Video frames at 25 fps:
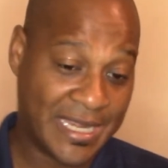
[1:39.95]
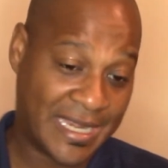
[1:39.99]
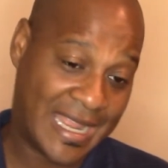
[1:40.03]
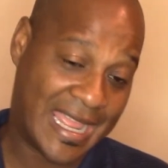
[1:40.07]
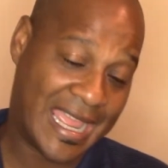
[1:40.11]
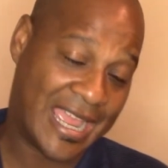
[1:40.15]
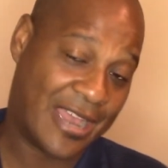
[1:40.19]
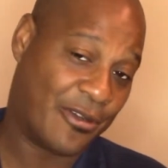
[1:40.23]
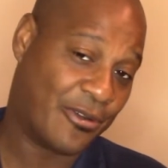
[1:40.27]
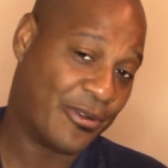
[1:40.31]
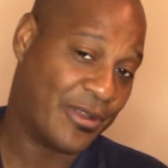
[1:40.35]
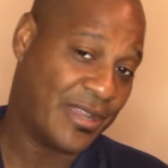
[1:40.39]

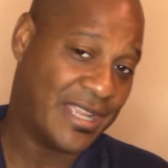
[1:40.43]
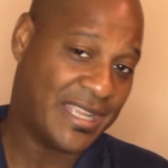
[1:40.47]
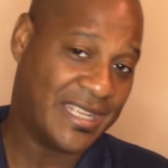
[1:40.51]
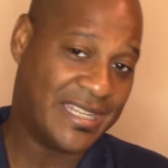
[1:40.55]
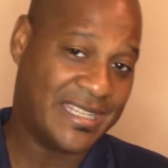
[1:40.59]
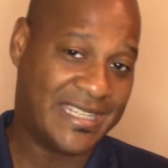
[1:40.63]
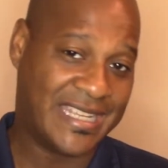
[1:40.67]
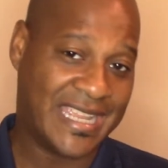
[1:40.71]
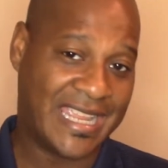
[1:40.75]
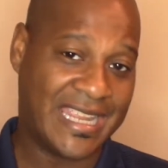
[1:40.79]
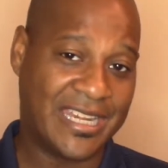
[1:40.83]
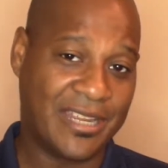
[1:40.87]
Now,
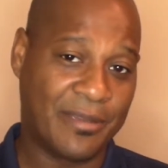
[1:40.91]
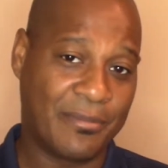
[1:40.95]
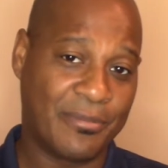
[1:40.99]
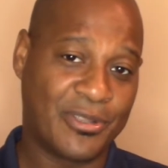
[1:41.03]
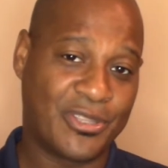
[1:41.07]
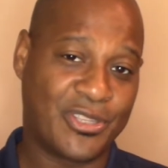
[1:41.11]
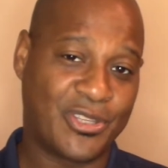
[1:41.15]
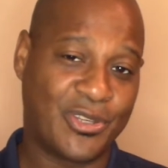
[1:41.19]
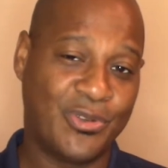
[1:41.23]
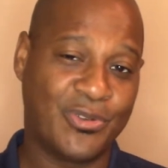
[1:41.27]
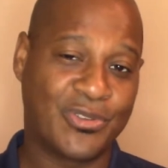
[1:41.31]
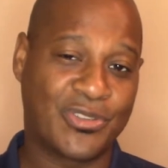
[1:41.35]
day
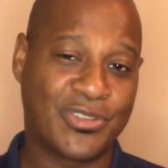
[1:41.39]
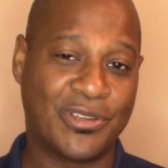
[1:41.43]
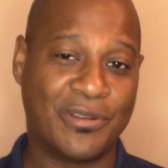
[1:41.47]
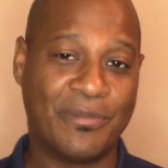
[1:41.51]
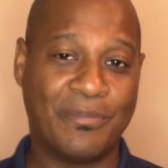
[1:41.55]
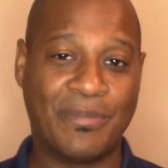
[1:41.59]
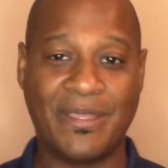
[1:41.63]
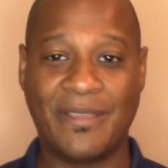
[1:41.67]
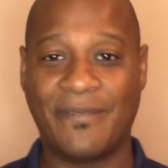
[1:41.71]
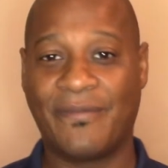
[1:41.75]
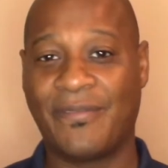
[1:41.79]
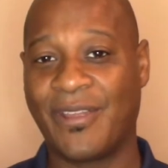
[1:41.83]
number 2 is
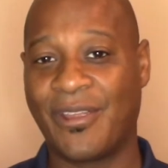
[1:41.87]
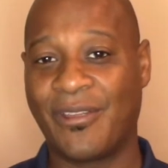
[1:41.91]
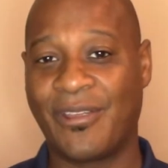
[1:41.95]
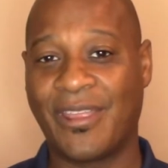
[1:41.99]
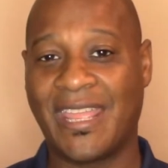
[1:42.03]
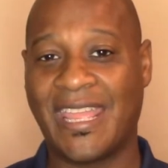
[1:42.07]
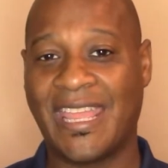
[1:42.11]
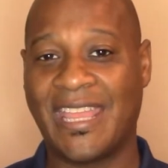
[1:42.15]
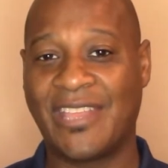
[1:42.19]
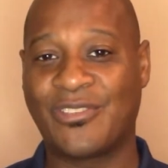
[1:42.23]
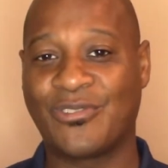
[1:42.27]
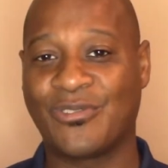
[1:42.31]
going to be
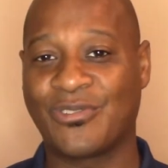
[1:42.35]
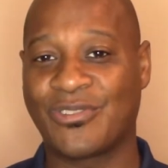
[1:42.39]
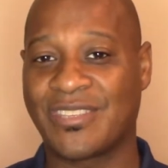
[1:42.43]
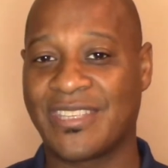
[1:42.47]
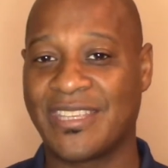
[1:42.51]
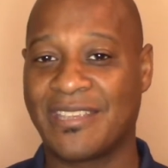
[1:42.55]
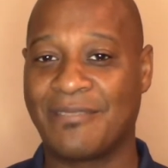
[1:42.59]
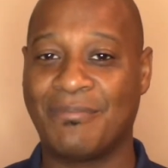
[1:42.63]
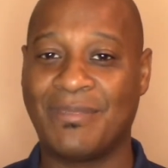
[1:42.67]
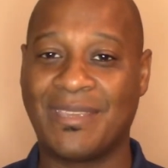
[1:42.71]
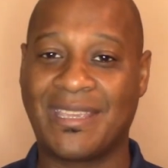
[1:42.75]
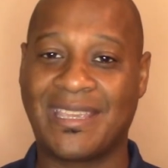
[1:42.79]
very
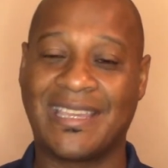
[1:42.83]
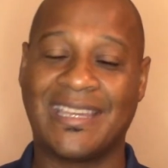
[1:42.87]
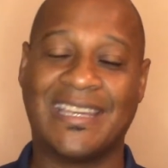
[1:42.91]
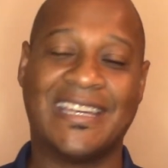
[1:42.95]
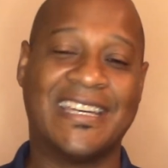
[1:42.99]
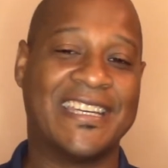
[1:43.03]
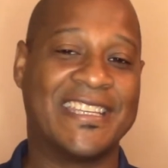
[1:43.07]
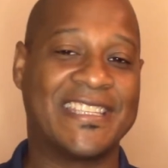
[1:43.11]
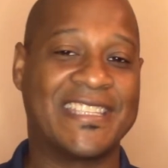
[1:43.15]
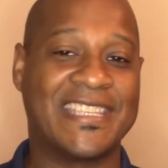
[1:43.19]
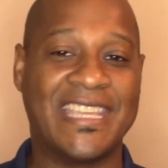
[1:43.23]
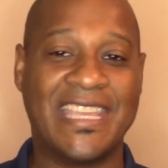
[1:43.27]
interesting,
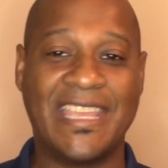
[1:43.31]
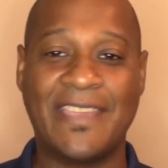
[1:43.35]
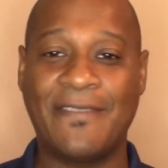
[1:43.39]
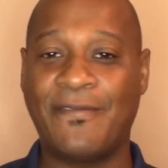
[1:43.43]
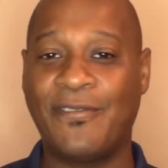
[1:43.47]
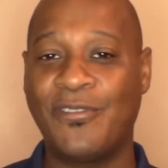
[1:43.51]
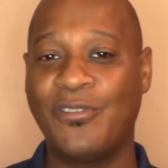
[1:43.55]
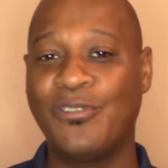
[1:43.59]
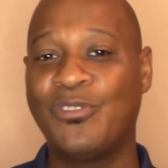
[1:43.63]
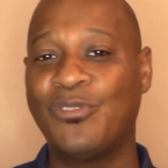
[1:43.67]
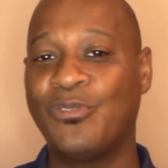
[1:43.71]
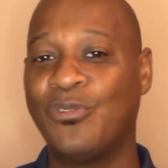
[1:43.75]
because
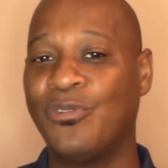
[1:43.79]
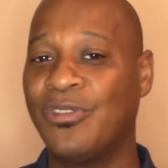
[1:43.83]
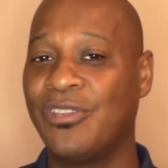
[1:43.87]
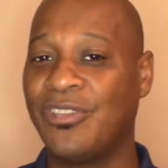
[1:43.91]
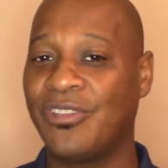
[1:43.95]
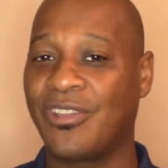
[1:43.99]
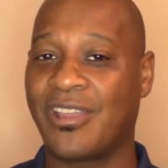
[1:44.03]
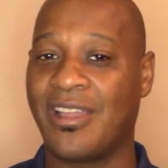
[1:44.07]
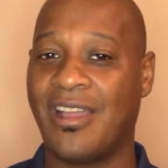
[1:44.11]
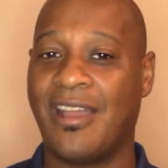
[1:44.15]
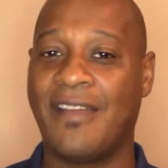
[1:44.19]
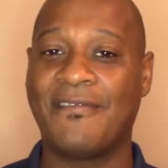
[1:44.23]
if you're
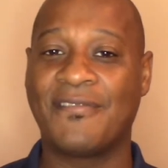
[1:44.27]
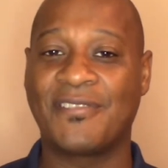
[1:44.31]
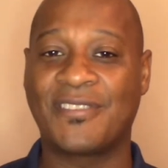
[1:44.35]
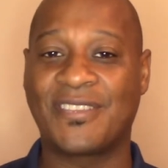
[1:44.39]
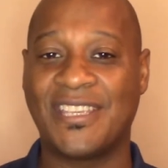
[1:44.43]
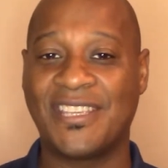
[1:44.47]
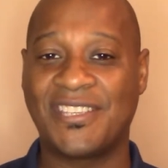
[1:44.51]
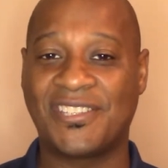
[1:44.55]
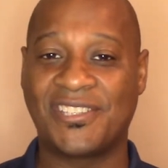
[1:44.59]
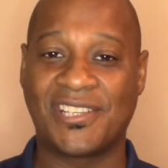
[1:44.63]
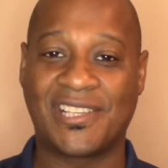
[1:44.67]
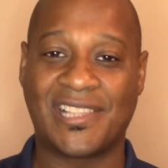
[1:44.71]
doing your
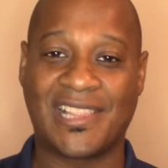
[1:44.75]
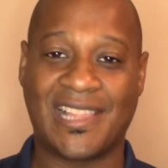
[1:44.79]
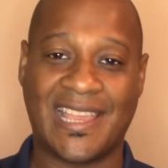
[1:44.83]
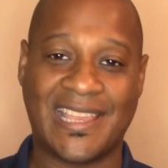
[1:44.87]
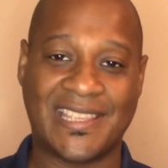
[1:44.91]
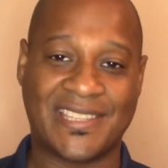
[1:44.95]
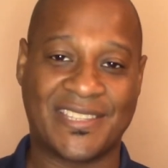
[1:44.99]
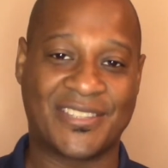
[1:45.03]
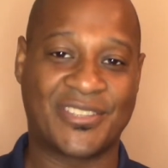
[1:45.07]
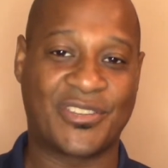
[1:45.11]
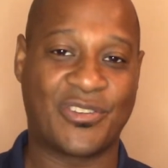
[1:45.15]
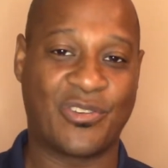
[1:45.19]
conversation
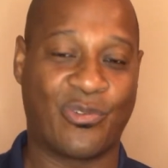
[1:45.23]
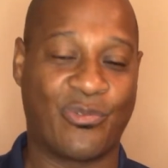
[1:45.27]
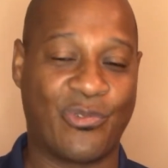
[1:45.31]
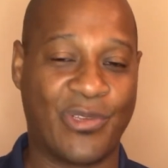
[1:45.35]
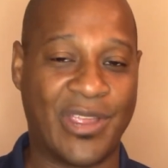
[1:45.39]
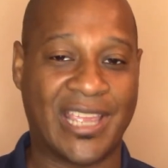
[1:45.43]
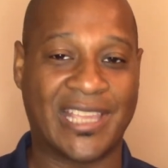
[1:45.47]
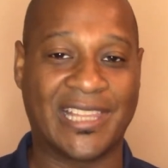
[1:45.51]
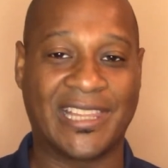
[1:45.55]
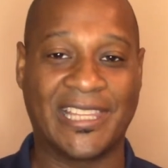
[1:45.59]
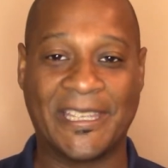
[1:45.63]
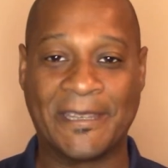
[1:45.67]
classes
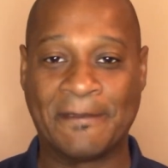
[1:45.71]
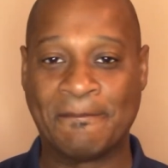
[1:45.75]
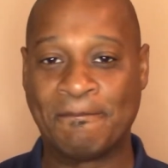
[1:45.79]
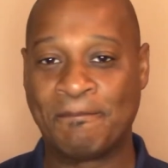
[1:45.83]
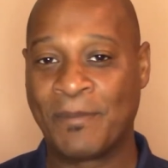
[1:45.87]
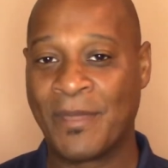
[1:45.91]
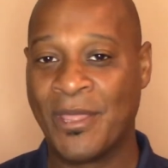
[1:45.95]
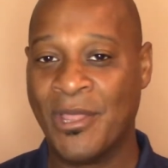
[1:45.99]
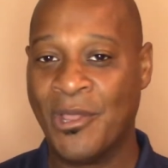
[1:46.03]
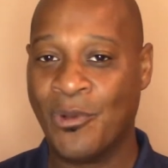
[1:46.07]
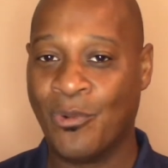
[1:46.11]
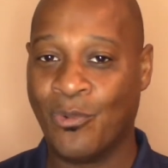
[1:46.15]
correctly,
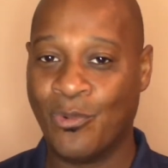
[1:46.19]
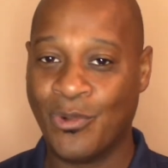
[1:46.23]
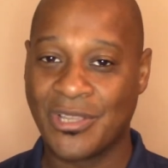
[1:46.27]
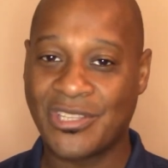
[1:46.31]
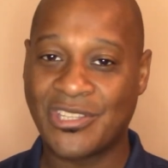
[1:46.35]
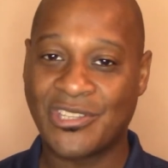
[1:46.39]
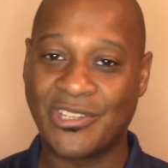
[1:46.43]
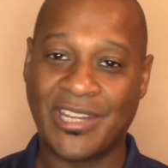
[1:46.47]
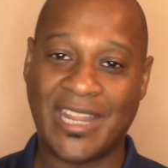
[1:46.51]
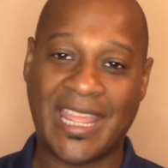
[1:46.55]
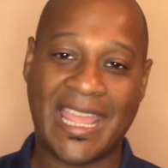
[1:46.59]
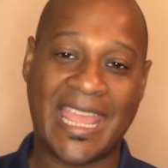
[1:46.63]

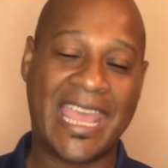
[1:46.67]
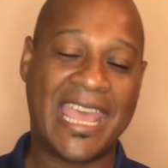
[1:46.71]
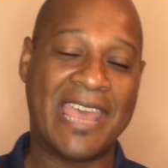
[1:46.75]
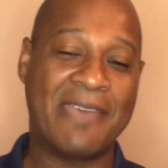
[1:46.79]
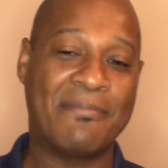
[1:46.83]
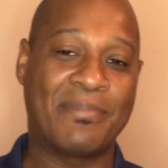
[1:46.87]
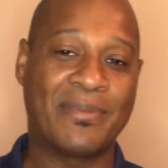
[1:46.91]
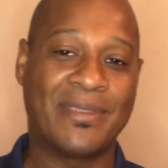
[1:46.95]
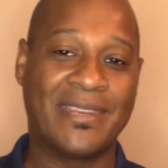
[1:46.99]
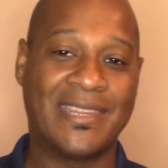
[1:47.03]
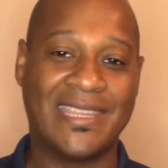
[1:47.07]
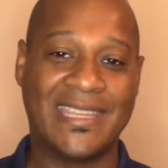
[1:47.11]
what's going to
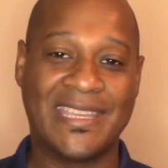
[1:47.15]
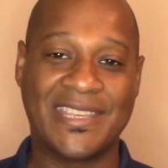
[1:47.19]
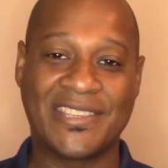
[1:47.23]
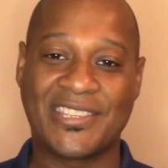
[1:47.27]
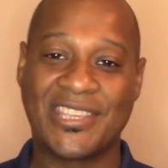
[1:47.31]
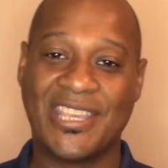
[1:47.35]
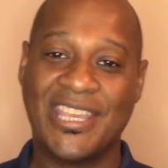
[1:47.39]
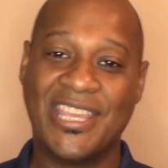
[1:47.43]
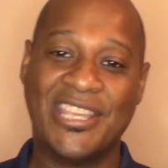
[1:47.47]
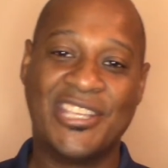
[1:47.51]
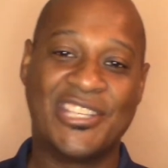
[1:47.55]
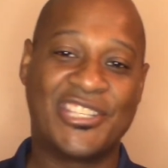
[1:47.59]
happen
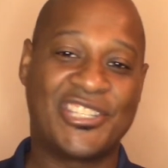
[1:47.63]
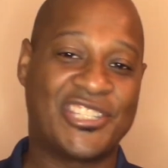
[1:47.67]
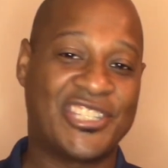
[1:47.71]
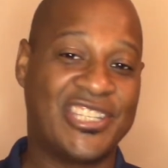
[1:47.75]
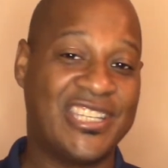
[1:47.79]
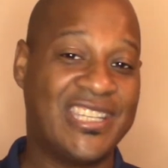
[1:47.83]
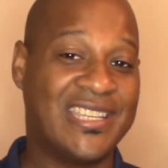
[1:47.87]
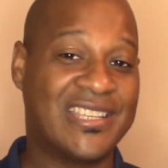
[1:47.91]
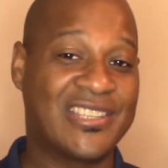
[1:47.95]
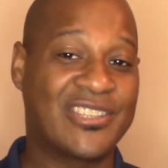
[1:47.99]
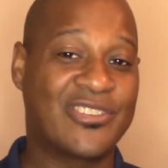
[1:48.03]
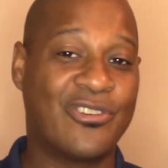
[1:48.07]
is
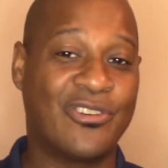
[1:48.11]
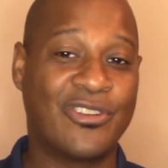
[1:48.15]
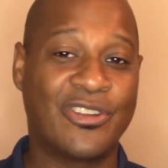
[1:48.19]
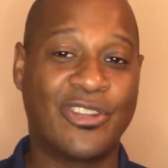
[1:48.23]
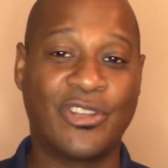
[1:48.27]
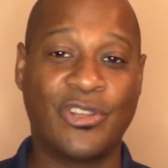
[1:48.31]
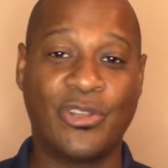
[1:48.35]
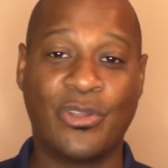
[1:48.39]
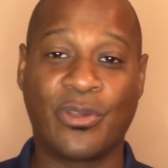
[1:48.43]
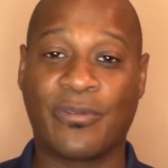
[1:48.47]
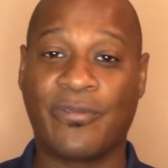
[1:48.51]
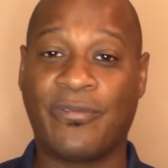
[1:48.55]
she is going
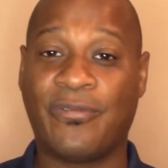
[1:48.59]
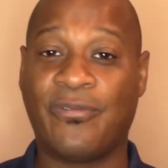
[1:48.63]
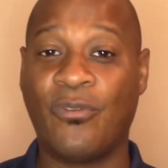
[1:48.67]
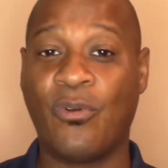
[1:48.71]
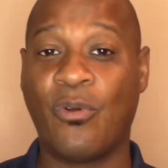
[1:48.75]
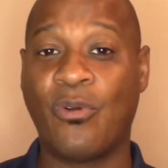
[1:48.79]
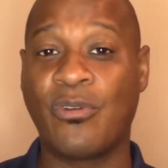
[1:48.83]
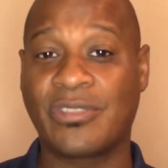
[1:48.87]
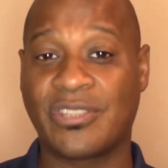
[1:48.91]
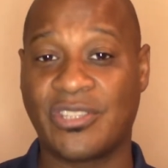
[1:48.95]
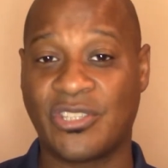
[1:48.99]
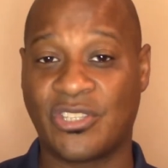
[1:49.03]
to look
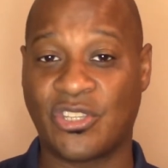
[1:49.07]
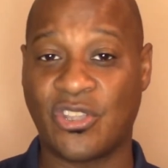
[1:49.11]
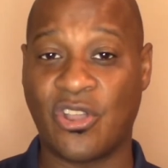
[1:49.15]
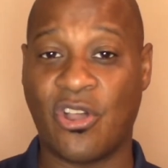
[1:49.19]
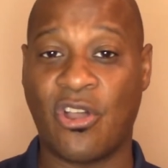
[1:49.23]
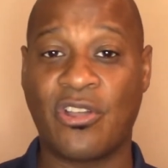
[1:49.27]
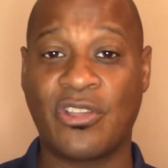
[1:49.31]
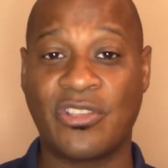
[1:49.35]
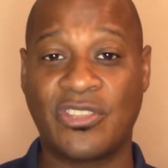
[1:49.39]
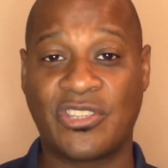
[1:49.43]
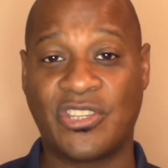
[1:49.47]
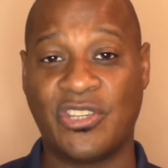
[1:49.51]
forward to
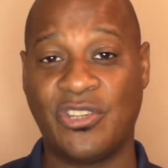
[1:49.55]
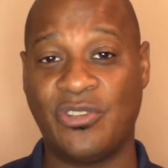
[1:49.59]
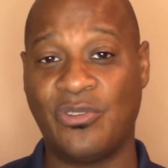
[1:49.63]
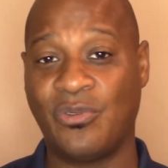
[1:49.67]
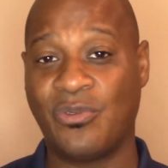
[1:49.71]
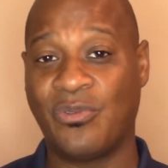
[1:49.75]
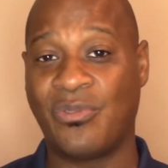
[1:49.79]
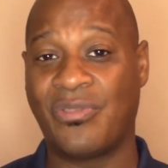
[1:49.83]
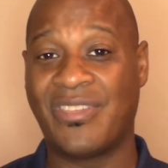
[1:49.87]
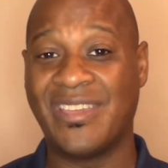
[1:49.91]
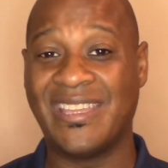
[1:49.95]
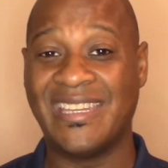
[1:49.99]
talking to
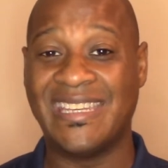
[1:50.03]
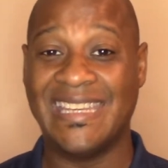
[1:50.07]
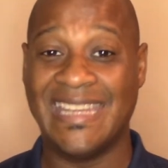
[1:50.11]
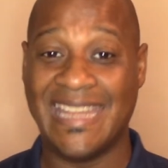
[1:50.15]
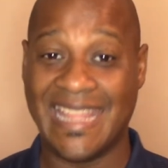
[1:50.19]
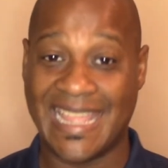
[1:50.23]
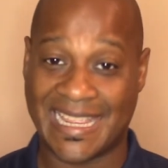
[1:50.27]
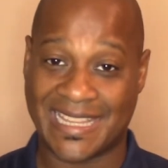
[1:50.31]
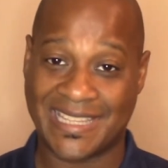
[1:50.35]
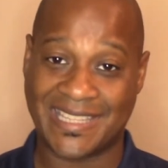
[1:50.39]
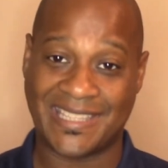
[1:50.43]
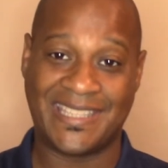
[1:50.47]
you the
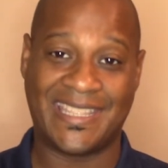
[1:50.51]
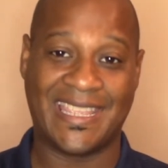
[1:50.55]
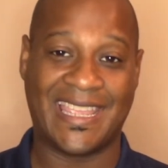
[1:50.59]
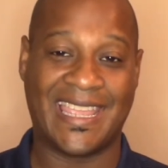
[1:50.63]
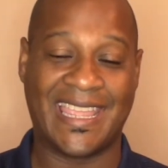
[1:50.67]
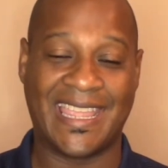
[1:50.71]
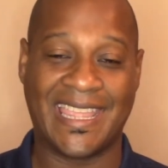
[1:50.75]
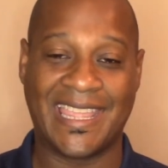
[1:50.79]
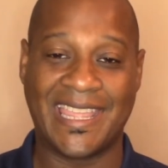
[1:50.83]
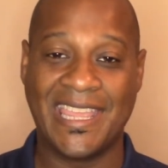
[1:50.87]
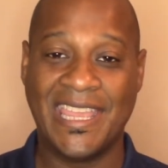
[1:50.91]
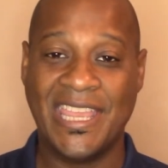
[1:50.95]
next
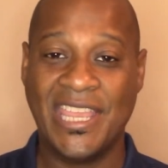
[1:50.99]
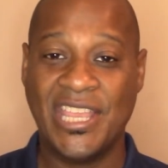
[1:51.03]
day.